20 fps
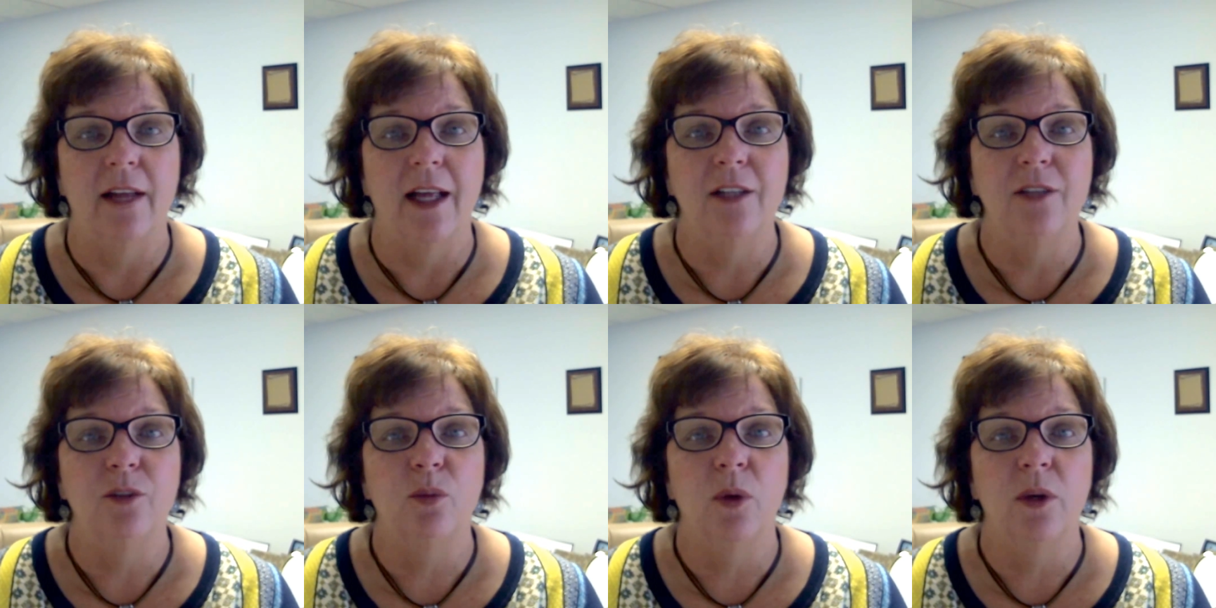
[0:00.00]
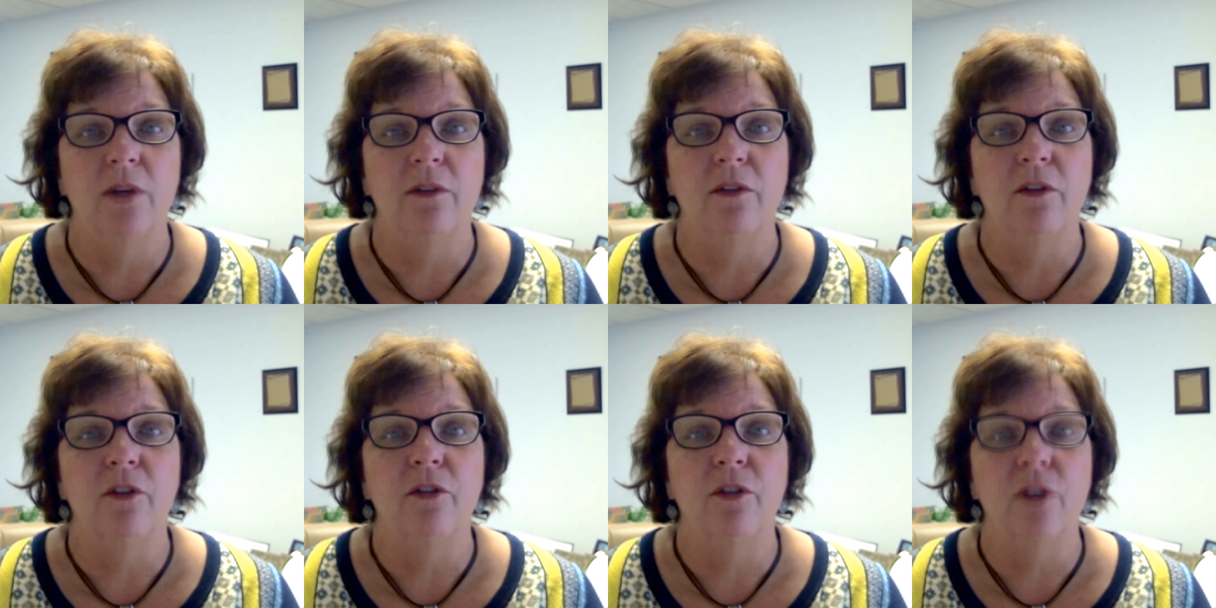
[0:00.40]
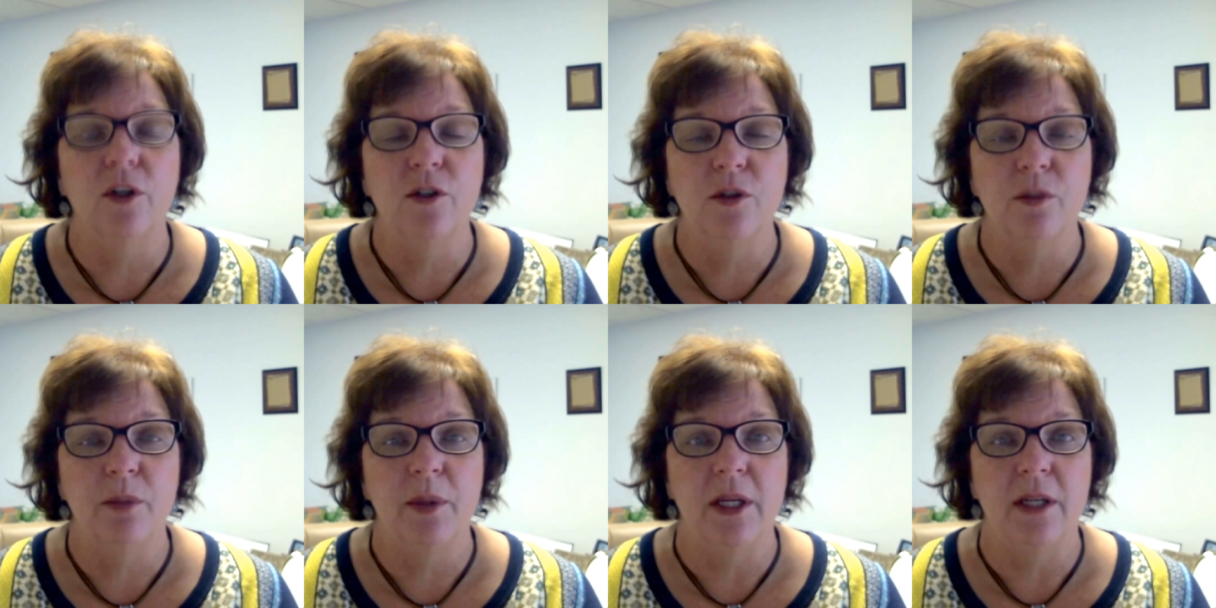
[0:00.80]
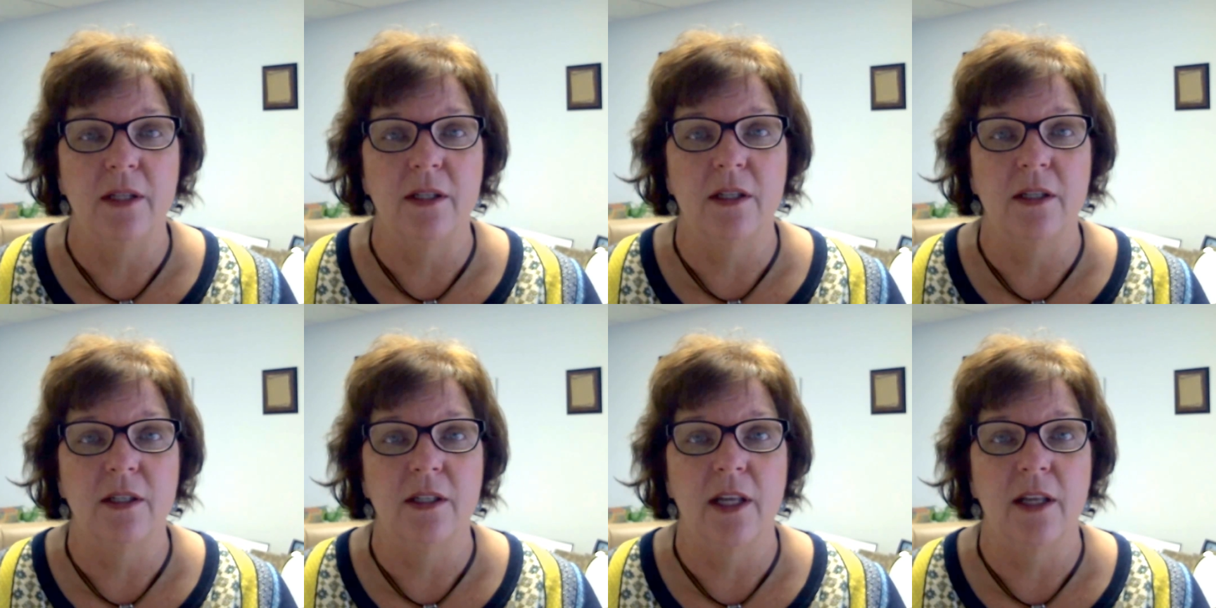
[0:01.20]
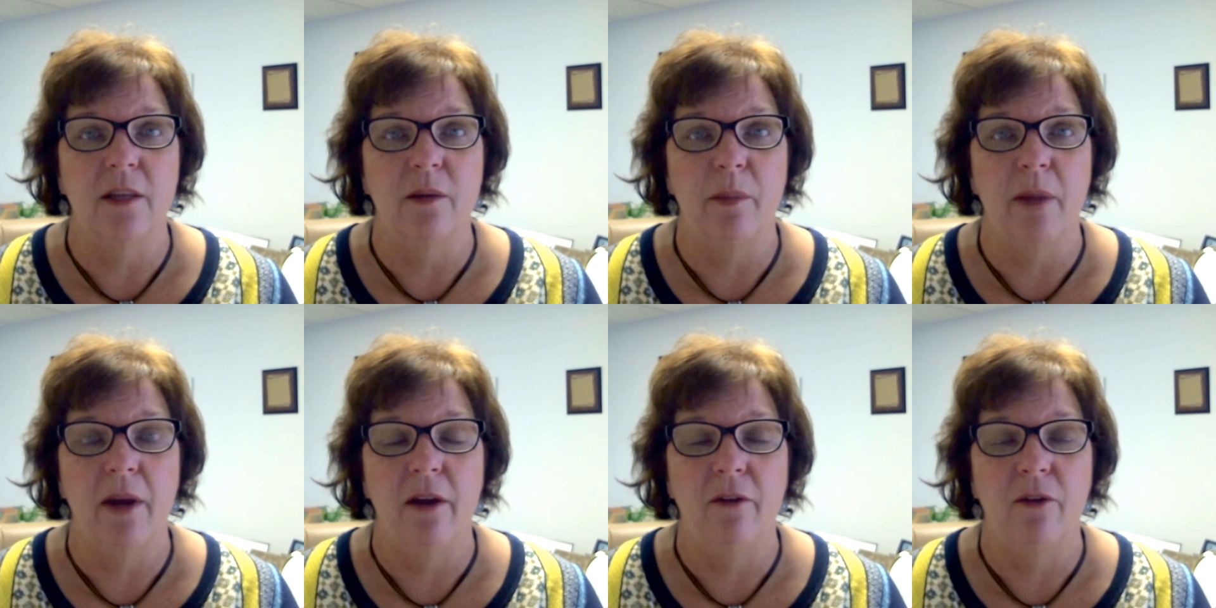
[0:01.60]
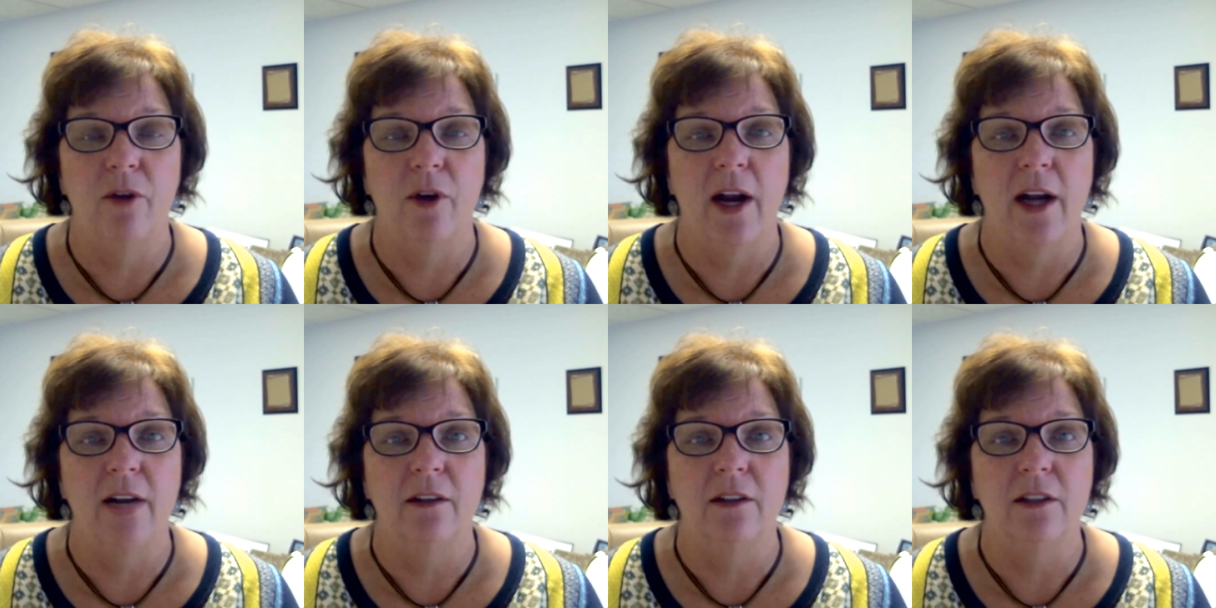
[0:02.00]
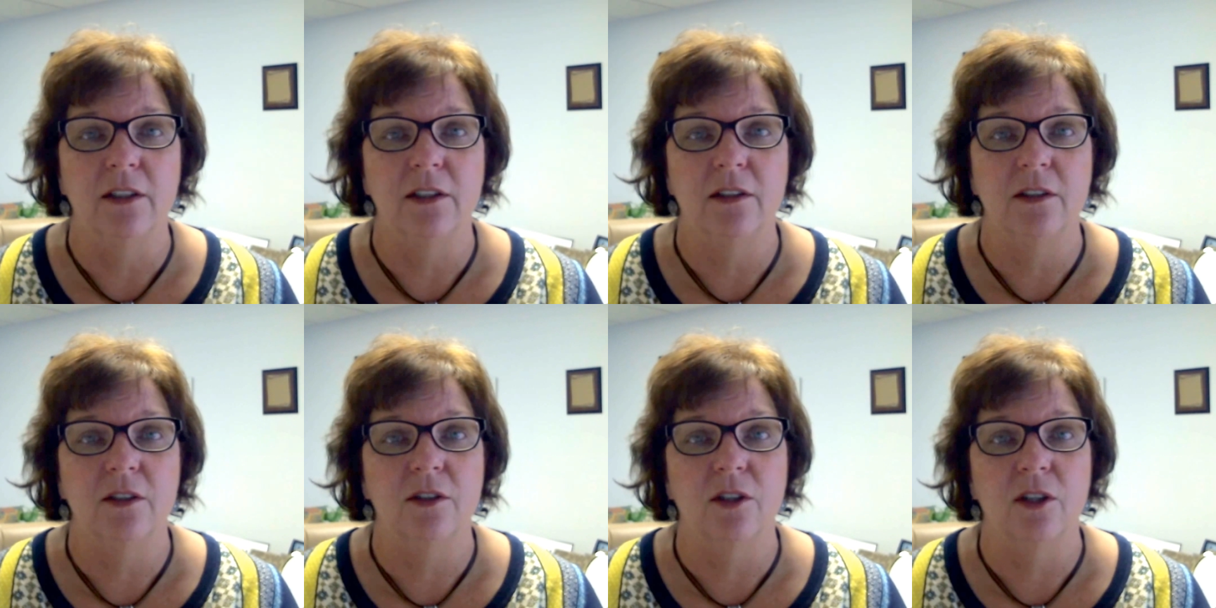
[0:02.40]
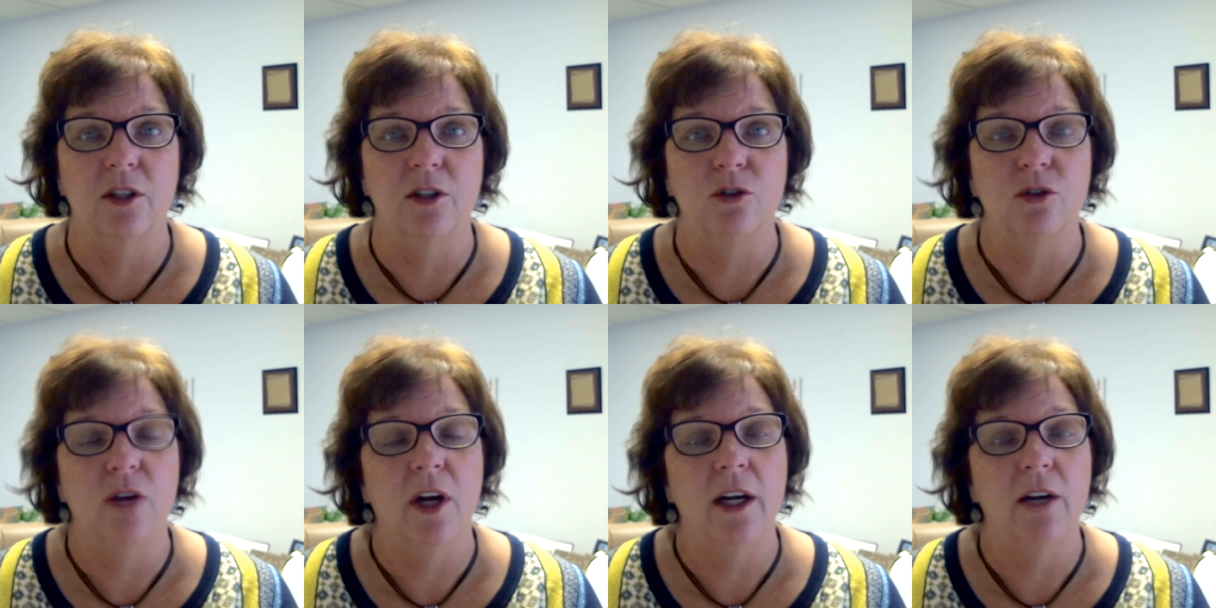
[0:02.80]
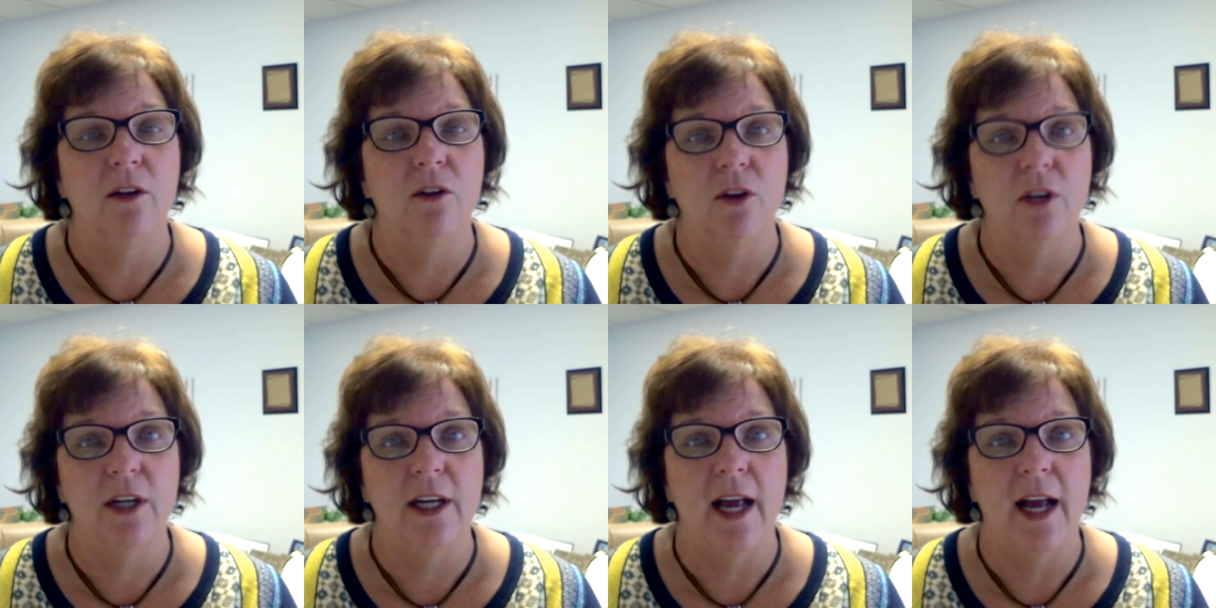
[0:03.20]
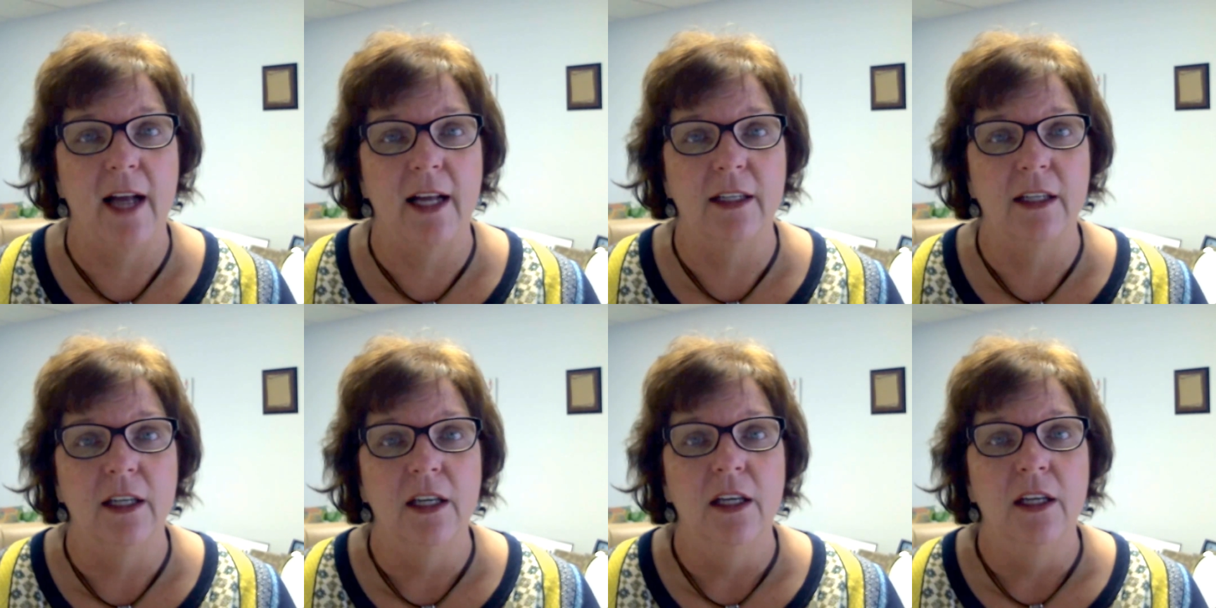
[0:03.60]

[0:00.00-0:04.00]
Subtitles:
That's one of the first pieces that the behavior analyst is going to try to look at